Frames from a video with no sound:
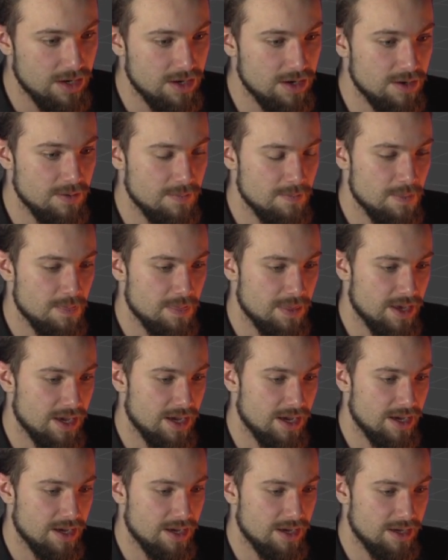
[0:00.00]
R,
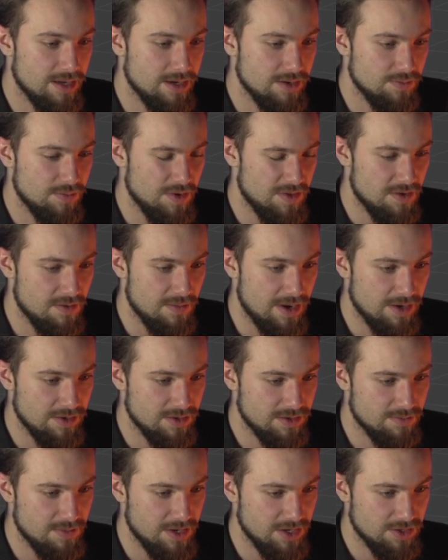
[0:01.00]
and with your
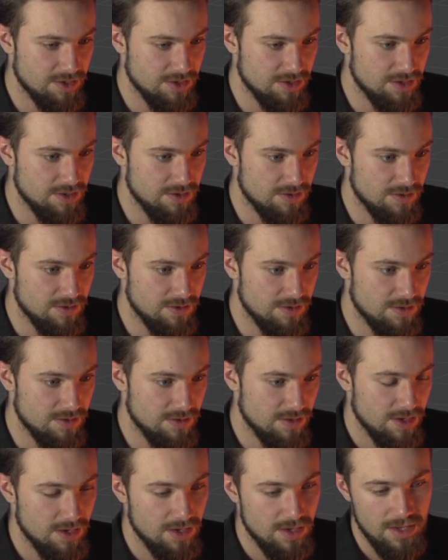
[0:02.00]
mouse, make sure
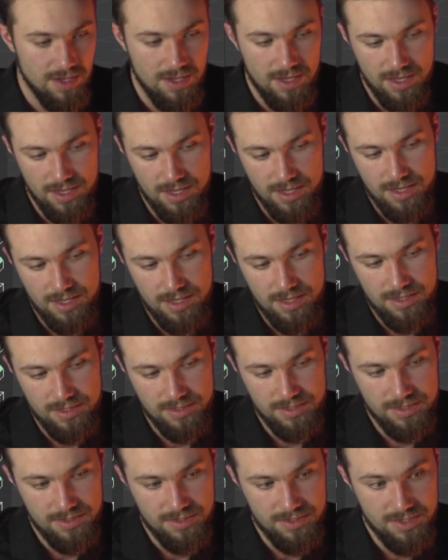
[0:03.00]
you're
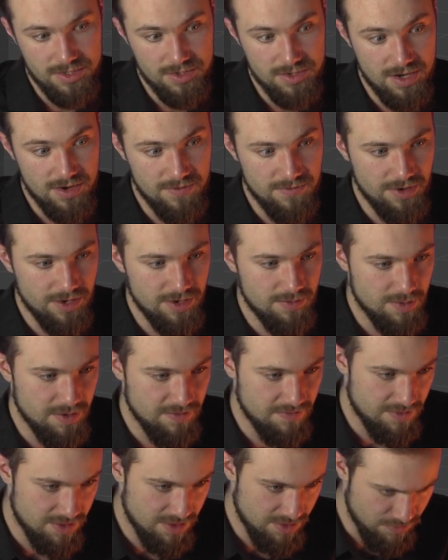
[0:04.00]
hovering
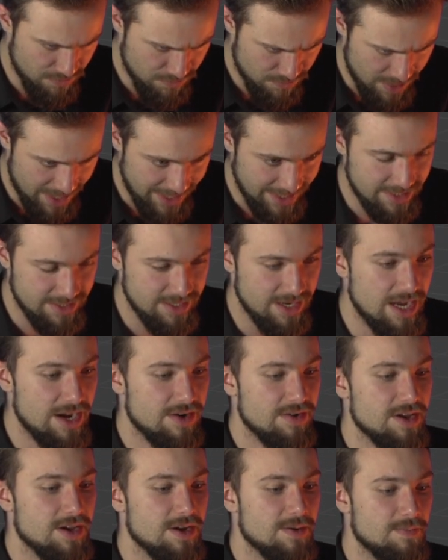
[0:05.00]
above the right
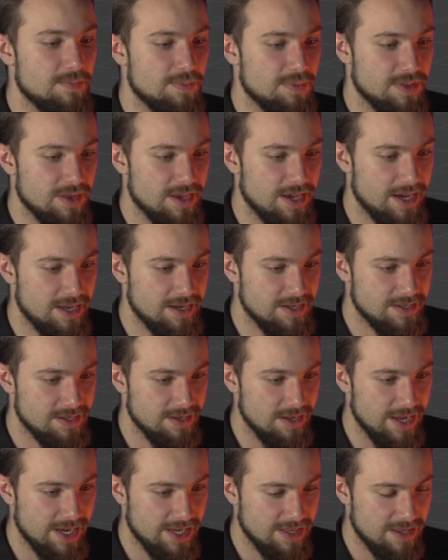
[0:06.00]
area, and
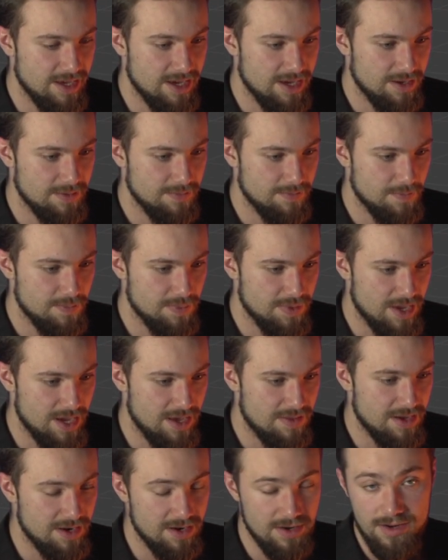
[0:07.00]
select that,
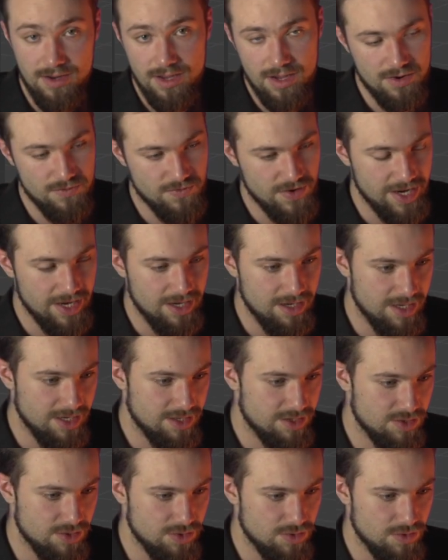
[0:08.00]
and then right
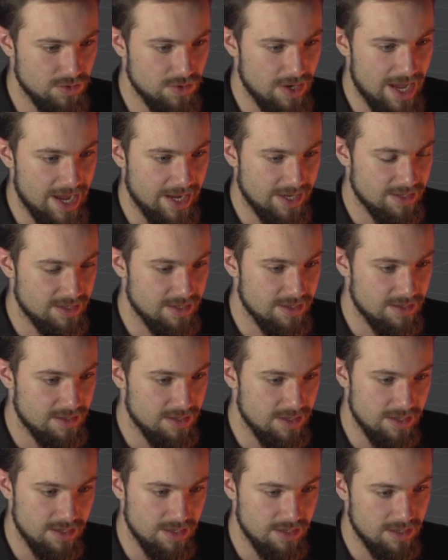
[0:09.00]
click to exit
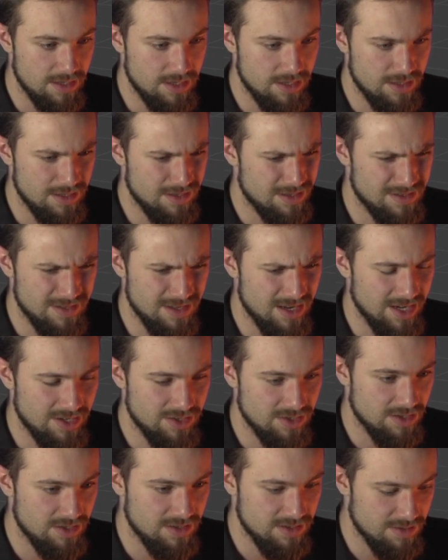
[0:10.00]
the
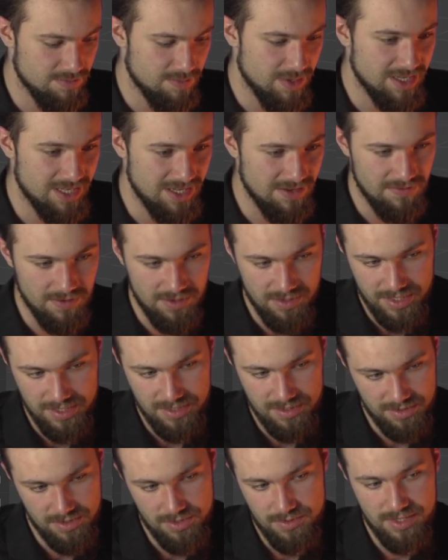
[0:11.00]
selection, because by default
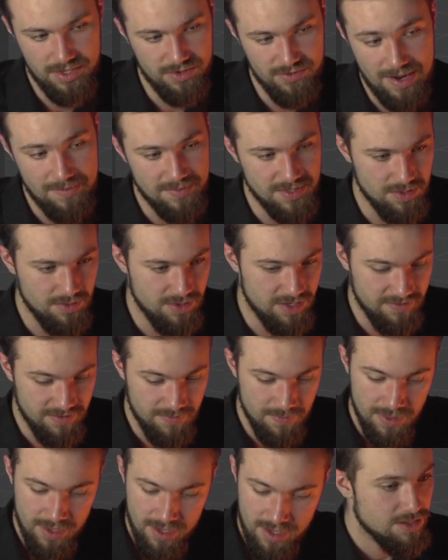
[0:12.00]
it grabs it,
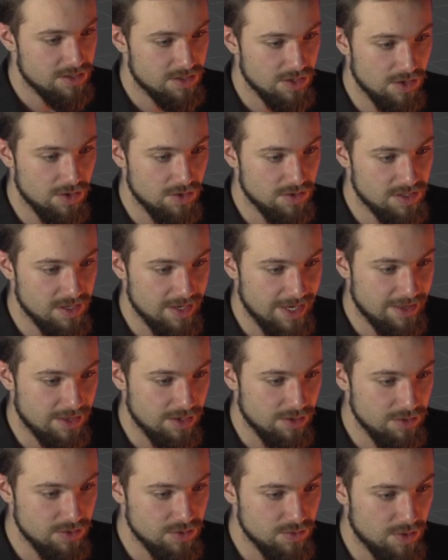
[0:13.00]
whatever. So select
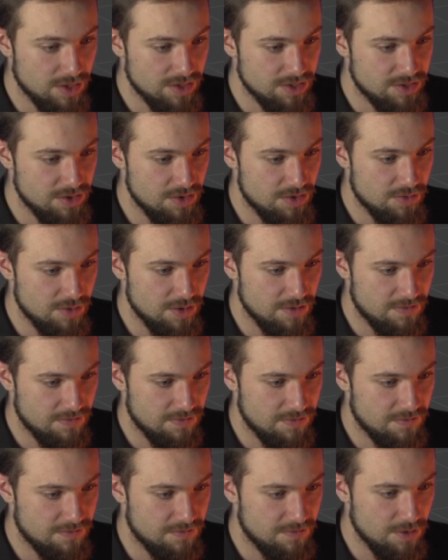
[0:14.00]
those 1, 2, 3,
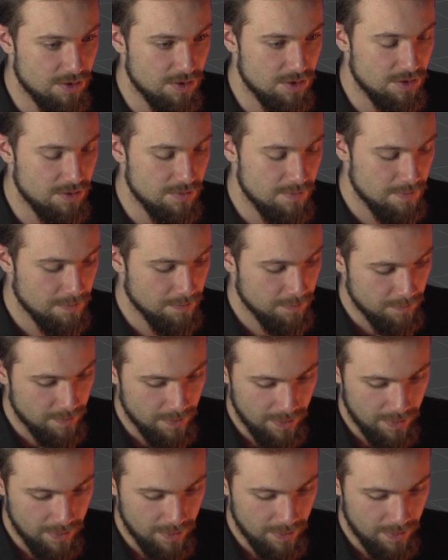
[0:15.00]
4.